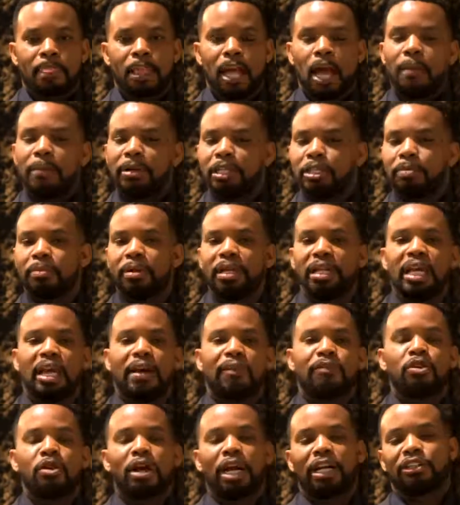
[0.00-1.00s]
how much money
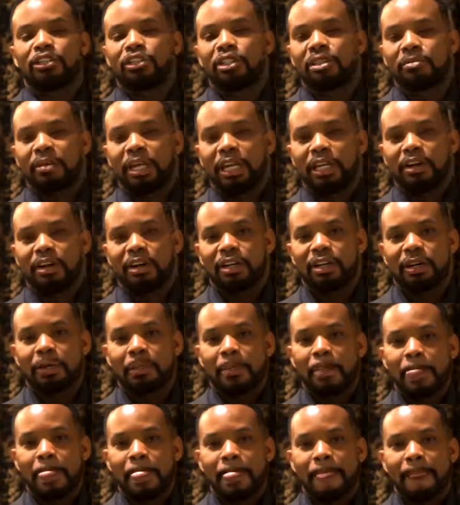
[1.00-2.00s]
have you actually made on it?
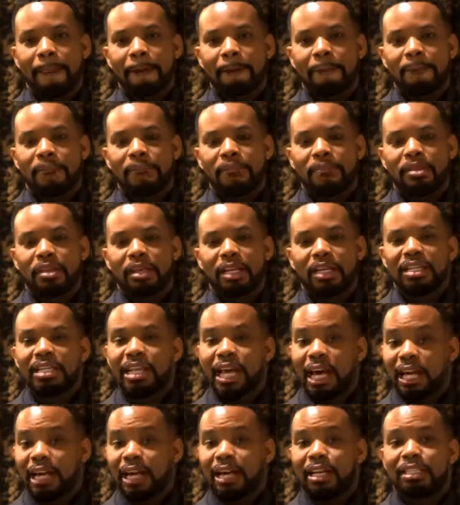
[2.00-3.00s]

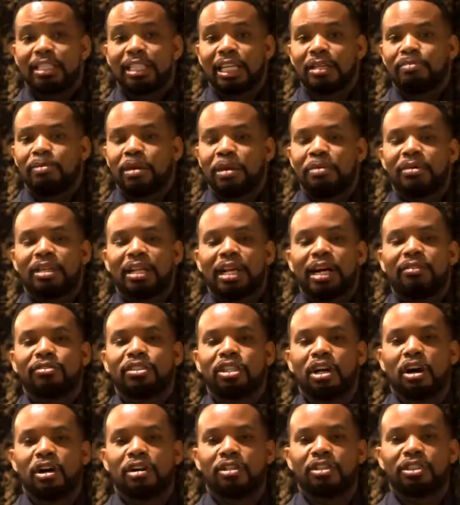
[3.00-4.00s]
9 out of 10 people that I've
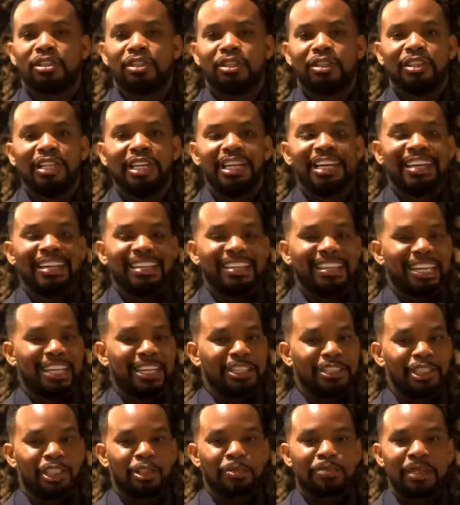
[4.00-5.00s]
talked to, the
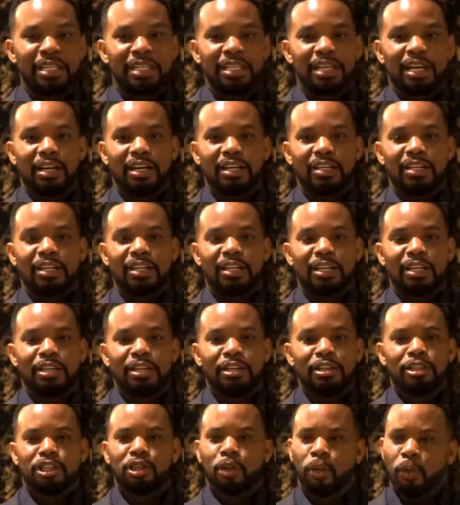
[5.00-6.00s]
answer has been none.
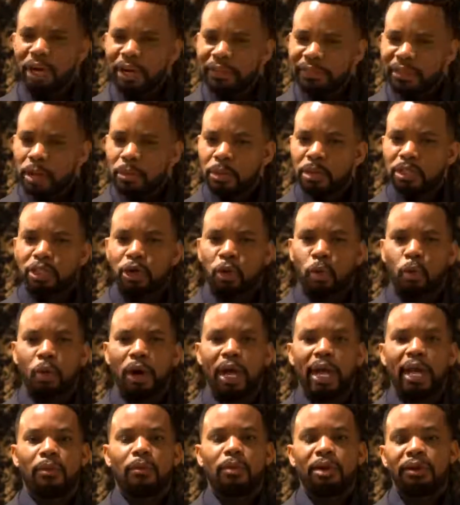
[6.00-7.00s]
So what if there was a
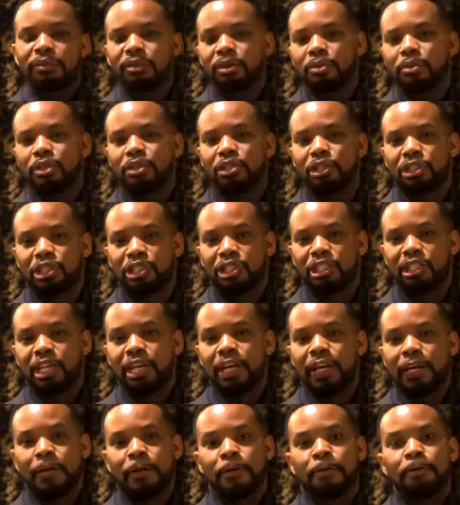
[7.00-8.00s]
way, what if there was a
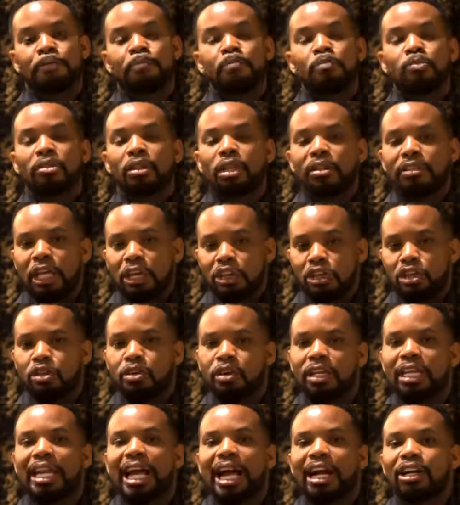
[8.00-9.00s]
skill that you
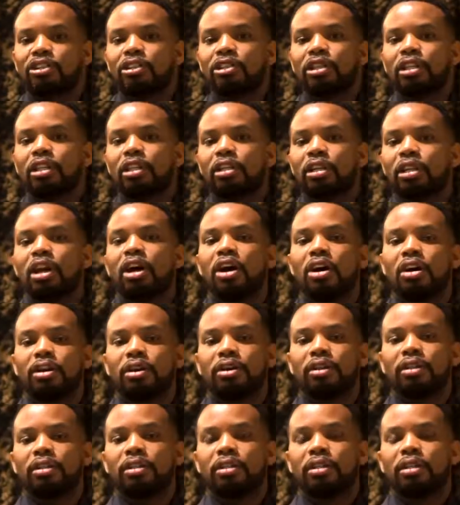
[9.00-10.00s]
could actually
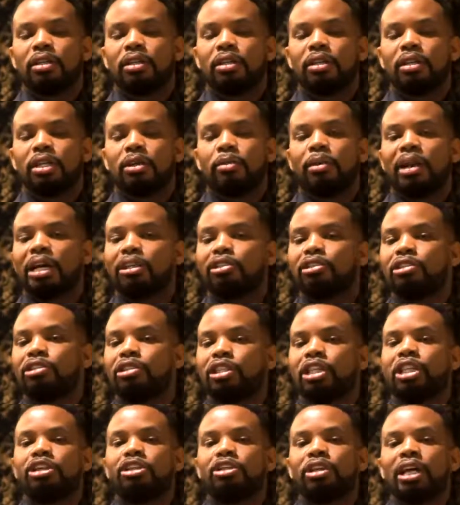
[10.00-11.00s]
learn that would actually
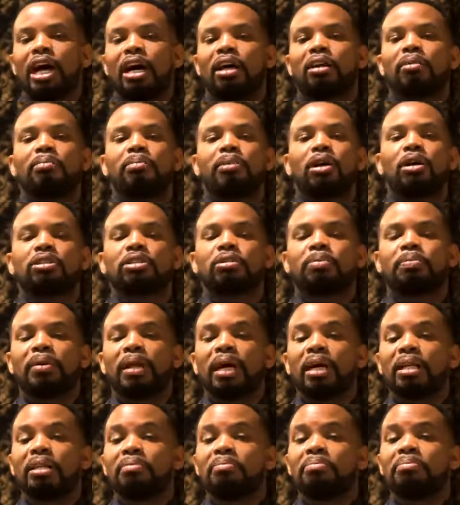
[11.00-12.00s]
teach you how to
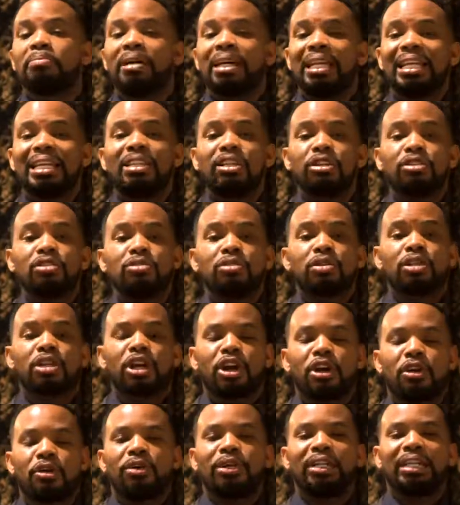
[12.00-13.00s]
multiply the money that you
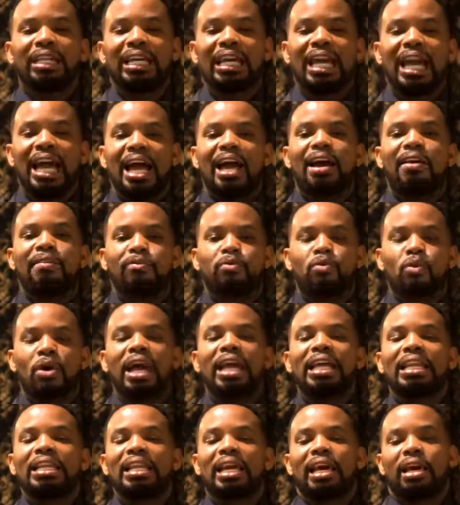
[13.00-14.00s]
currently have
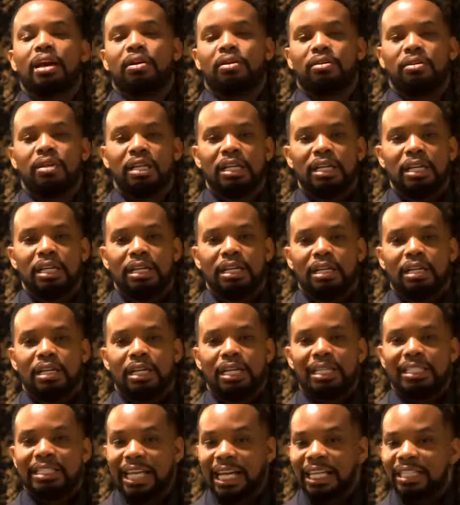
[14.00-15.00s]
right now?
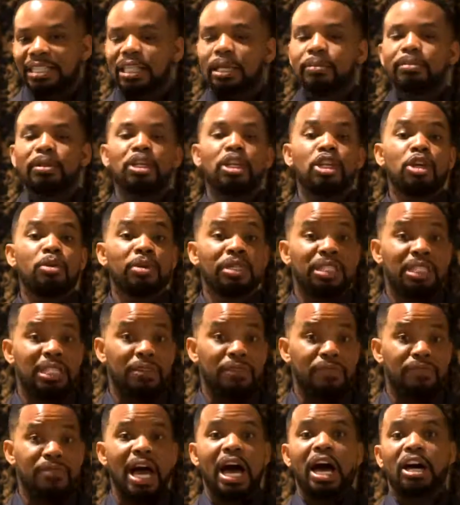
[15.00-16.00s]
Is that something you would
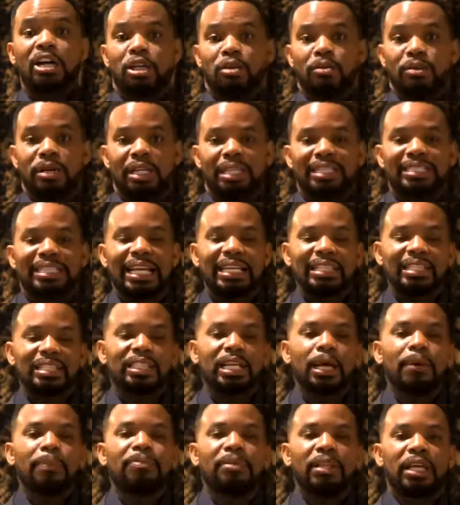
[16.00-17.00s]
see value in? Is that
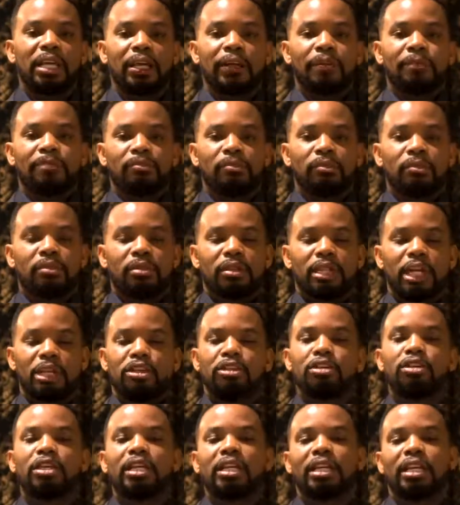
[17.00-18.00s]
something that
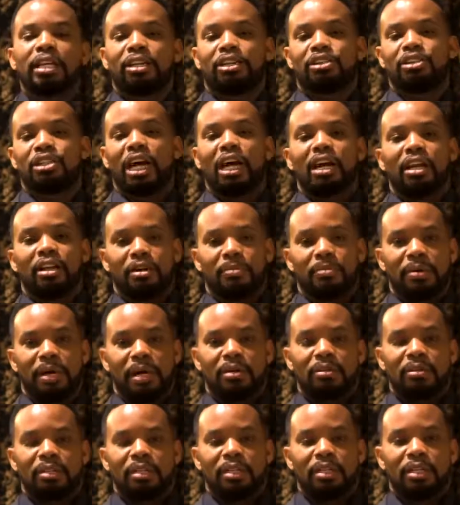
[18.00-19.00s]
you could get excited
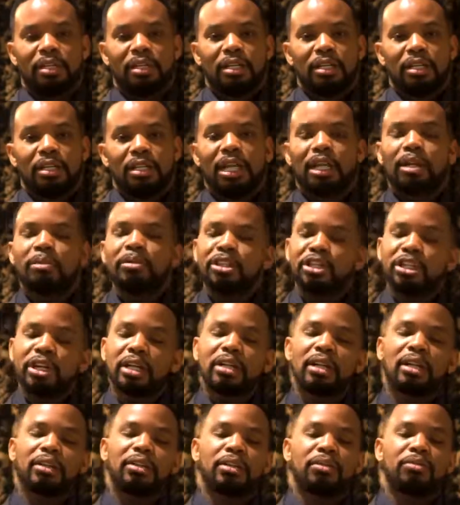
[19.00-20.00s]
about? Now, let me share
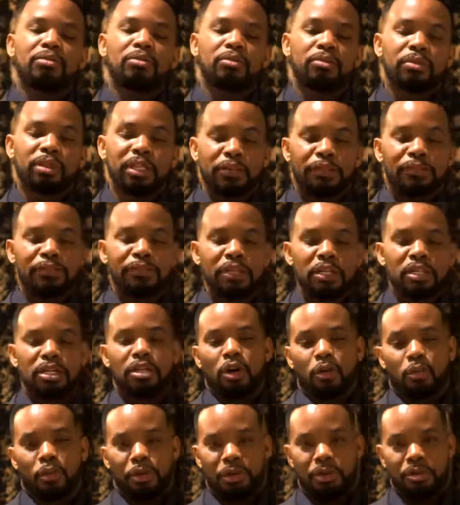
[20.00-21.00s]
another really
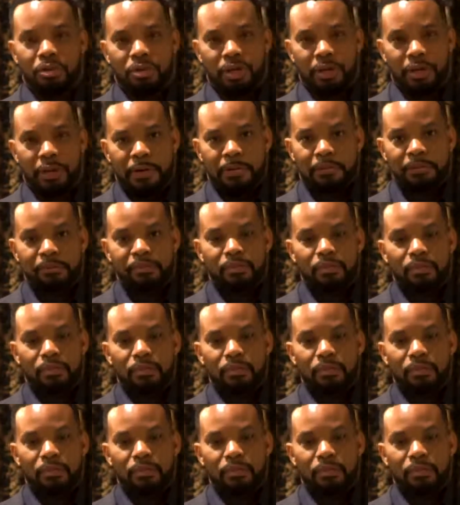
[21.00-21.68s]
footnote with you here.